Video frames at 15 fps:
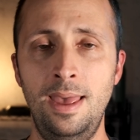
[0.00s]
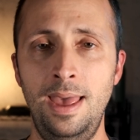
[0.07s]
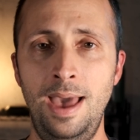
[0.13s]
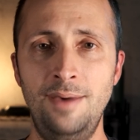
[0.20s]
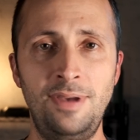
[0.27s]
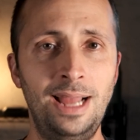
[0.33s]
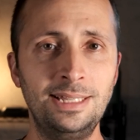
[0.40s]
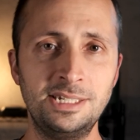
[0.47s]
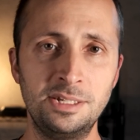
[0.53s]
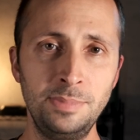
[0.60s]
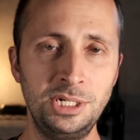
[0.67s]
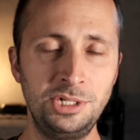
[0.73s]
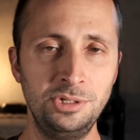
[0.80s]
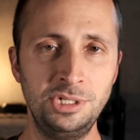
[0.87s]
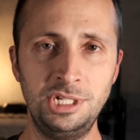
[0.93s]
have had some
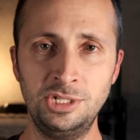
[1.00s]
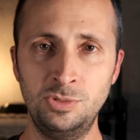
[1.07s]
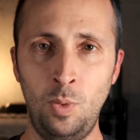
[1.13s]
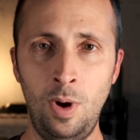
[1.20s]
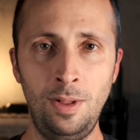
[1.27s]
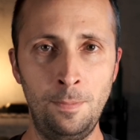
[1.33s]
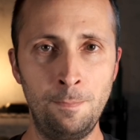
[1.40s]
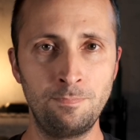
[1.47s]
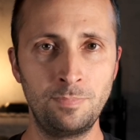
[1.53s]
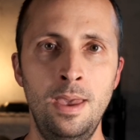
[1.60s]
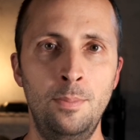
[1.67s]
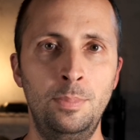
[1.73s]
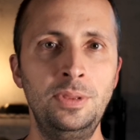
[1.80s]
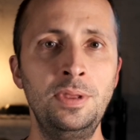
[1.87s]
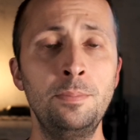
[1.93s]
issues as well.
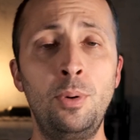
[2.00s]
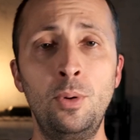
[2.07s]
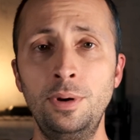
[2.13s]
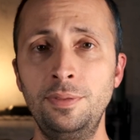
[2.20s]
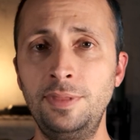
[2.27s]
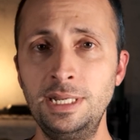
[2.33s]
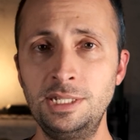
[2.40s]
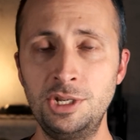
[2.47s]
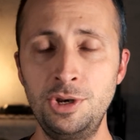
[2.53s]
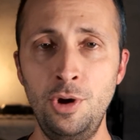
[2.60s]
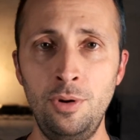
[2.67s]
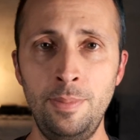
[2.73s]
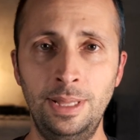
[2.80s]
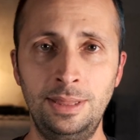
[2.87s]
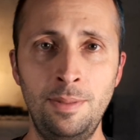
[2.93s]
But the important thing to
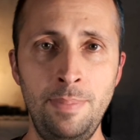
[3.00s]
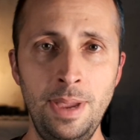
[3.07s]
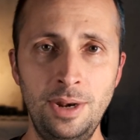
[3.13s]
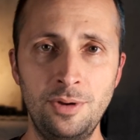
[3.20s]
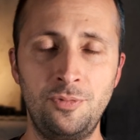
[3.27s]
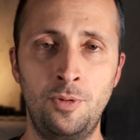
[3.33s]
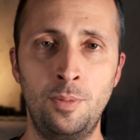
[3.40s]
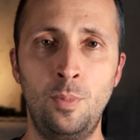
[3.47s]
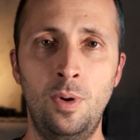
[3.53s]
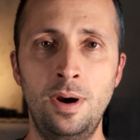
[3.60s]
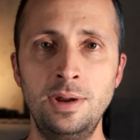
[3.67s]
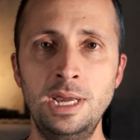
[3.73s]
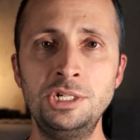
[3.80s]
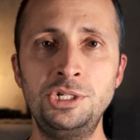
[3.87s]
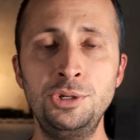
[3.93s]
know about the beta
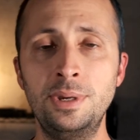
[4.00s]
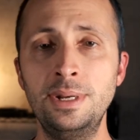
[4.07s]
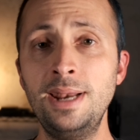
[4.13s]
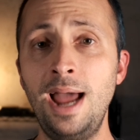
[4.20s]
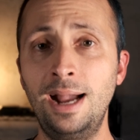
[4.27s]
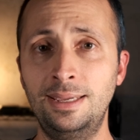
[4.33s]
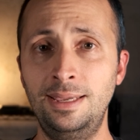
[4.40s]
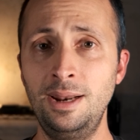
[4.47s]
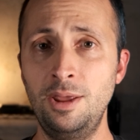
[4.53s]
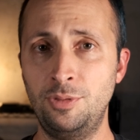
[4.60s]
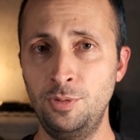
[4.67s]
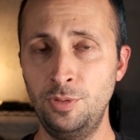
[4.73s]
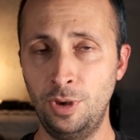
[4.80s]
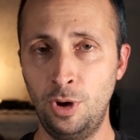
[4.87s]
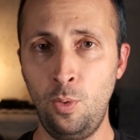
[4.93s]
firmware is you cannot get it
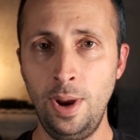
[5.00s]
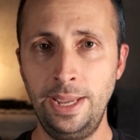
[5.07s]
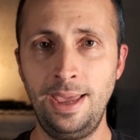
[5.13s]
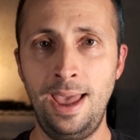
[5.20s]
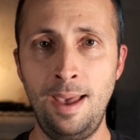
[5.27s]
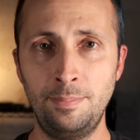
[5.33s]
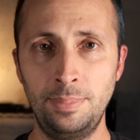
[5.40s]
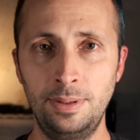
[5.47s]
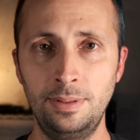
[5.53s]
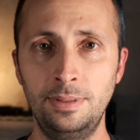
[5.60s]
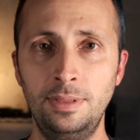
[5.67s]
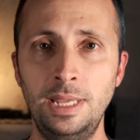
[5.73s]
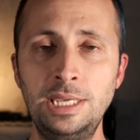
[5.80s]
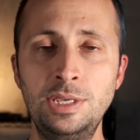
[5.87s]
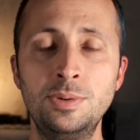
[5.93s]
through the Quik app
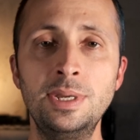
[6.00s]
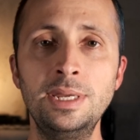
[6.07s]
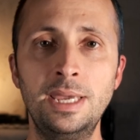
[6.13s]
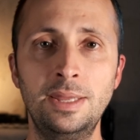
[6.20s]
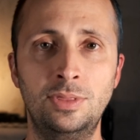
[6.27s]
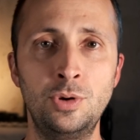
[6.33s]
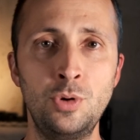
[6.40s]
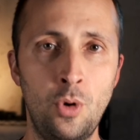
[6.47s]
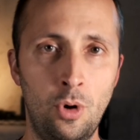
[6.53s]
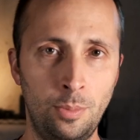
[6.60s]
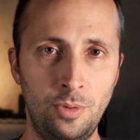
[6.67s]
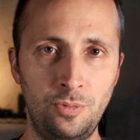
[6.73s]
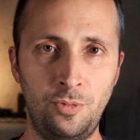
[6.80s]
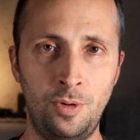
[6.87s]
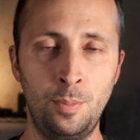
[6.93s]
like you can get the
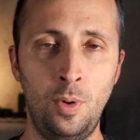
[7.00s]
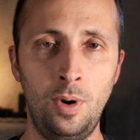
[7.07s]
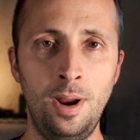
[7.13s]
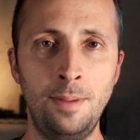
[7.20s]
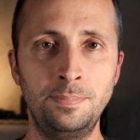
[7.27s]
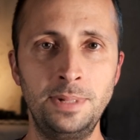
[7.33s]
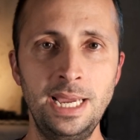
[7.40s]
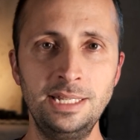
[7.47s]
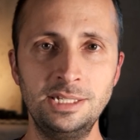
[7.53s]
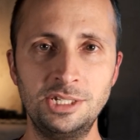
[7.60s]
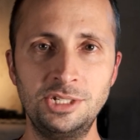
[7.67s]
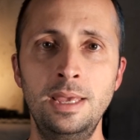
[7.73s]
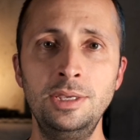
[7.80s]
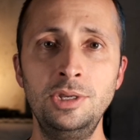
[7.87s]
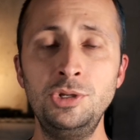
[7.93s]
normal firmware
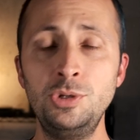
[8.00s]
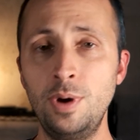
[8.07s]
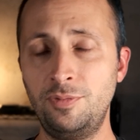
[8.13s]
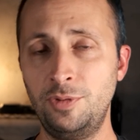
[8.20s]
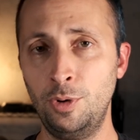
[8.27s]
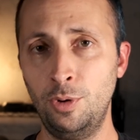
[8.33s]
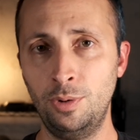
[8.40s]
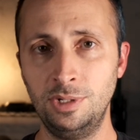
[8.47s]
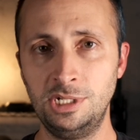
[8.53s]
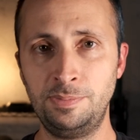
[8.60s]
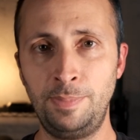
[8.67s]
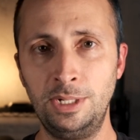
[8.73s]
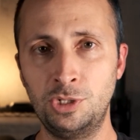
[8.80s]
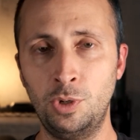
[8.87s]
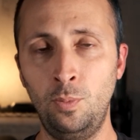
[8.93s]
updates. You do have to go to a
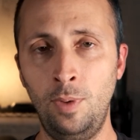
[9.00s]
special